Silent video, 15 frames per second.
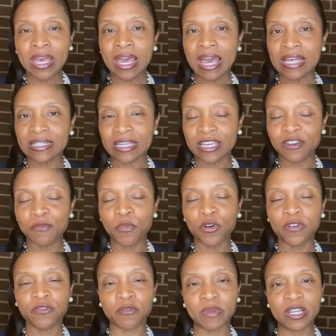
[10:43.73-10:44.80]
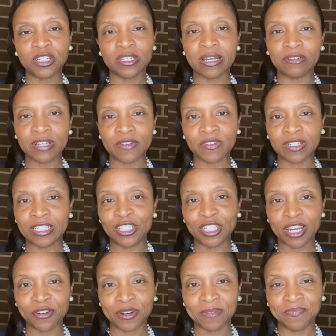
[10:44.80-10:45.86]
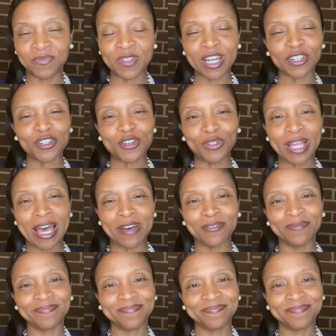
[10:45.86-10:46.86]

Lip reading: As I hear more information, I'll definitely share it. Dr. Yola out.